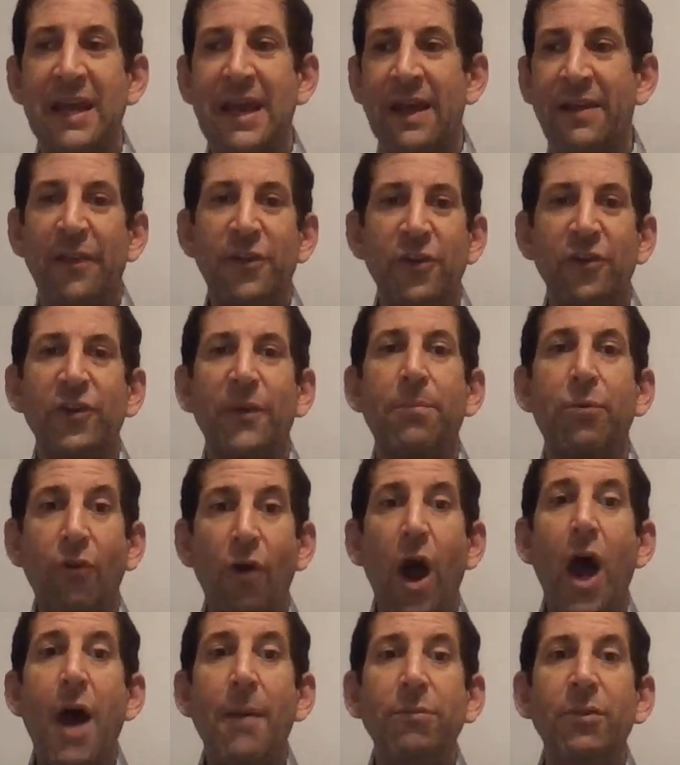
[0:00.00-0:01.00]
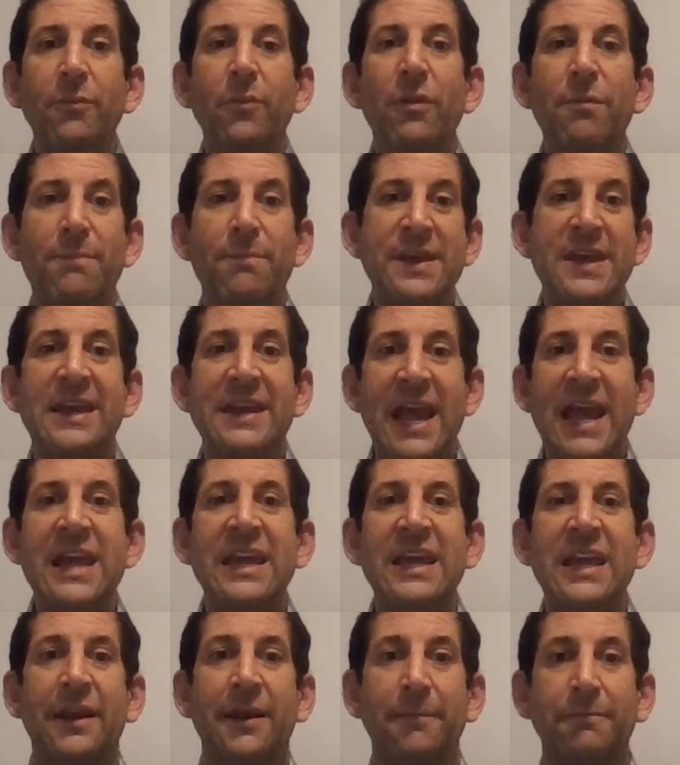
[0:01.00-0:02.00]
that there's a problem with being
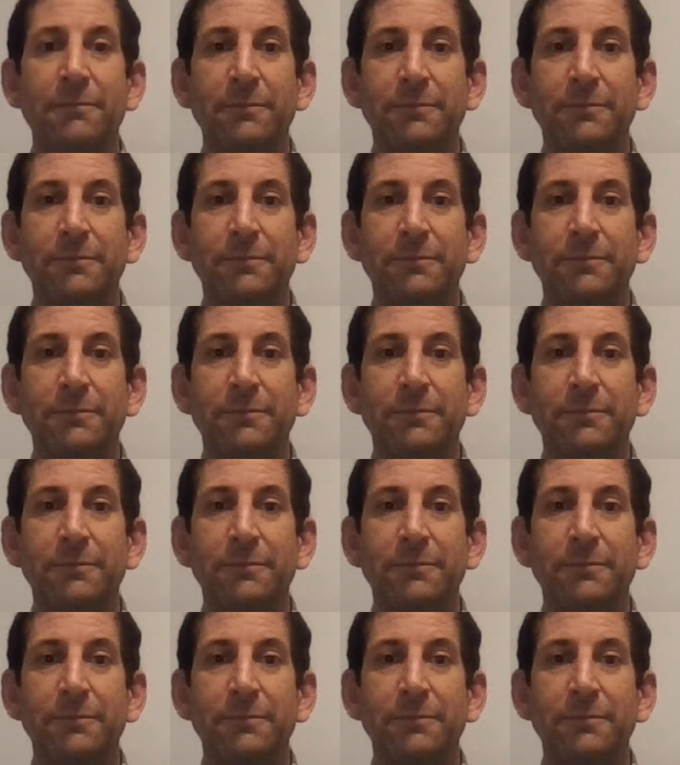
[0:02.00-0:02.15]
naked.